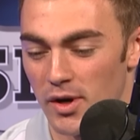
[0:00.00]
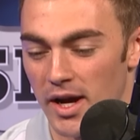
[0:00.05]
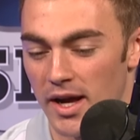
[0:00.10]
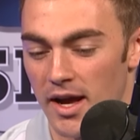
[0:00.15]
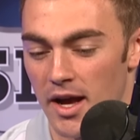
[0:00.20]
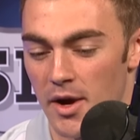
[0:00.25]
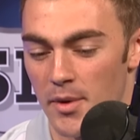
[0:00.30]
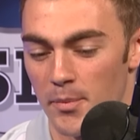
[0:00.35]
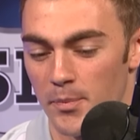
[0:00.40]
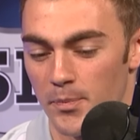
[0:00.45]

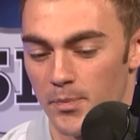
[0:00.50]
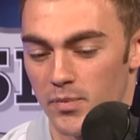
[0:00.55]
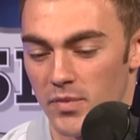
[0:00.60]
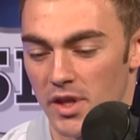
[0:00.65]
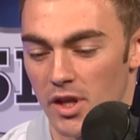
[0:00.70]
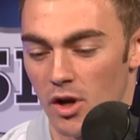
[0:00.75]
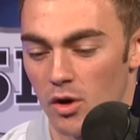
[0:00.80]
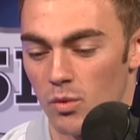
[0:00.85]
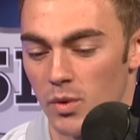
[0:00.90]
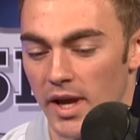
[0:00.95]
Um, you
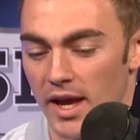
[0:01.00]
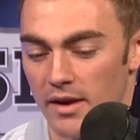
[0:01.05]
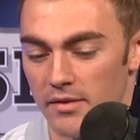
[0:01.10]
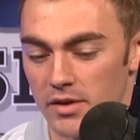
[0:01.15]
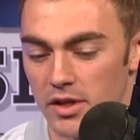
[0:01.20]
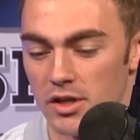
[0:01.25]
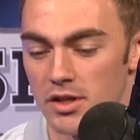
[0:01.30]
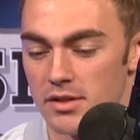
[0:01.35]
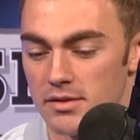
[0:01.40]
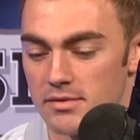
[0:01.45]
know, we have a
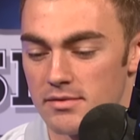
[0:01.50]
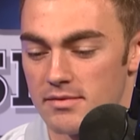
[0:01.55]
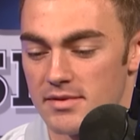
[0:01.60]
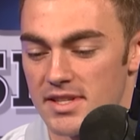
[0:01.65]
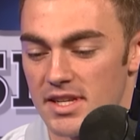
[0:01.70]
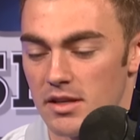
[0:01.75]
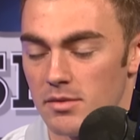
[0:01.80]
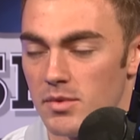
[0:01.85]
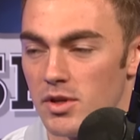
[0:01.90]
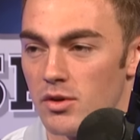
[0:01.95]
good
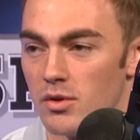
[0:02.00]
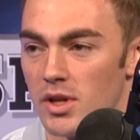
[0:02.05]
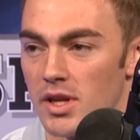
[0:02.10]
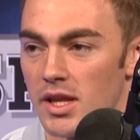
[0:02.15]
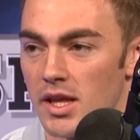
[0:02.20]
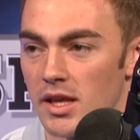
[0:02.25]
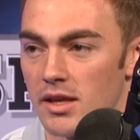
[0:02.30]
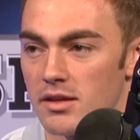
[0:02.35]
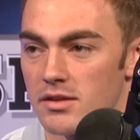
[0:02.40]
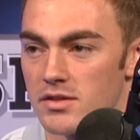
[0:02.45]
team
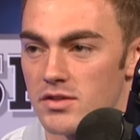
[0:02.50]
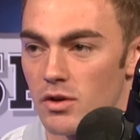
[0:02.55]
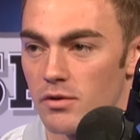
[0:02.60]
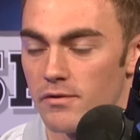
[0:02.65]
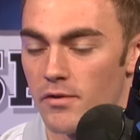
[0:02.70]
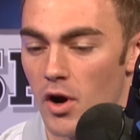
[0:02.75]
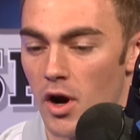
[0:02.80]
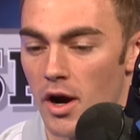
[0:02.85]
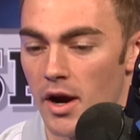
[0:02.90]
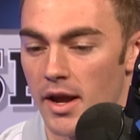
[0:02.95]
unity so
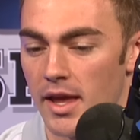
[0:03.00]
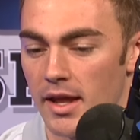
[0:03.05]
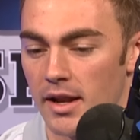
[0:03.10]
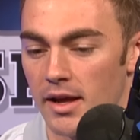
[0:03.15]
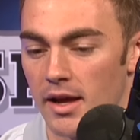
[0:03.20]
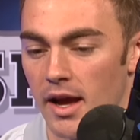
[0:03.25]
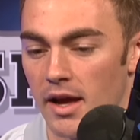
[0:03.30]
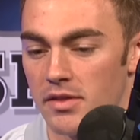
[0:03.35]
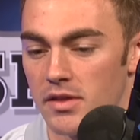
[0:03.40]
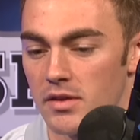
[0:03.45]
far, and
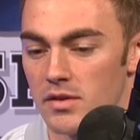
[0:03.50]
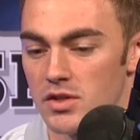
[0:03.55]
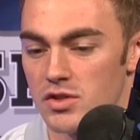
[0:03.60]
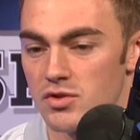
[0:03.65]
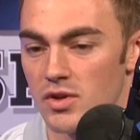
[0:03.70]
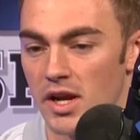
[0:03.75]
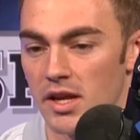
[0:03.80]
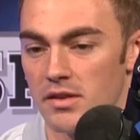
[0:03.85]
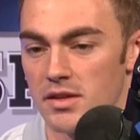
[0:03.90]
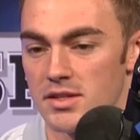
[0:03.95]
I think the
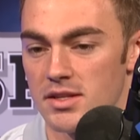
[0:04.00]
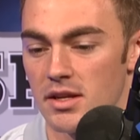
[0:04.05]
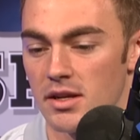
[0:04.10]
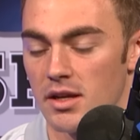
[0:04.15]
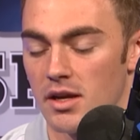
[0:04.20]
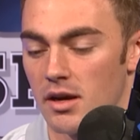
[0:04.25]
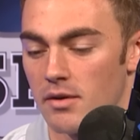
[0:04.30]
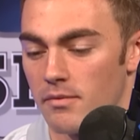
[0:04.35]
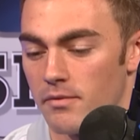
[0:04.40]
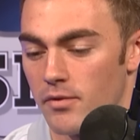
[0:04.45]
strength is going to
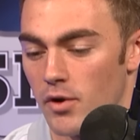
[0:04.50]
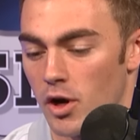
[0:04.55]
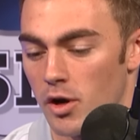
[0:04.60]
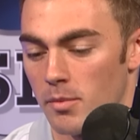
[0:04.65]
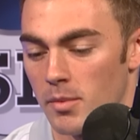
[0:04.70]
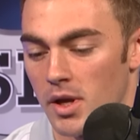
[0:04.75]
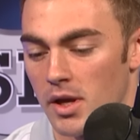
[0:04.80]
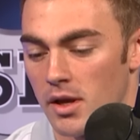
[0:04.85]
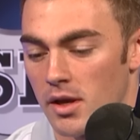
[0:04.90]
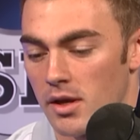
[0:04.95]
come from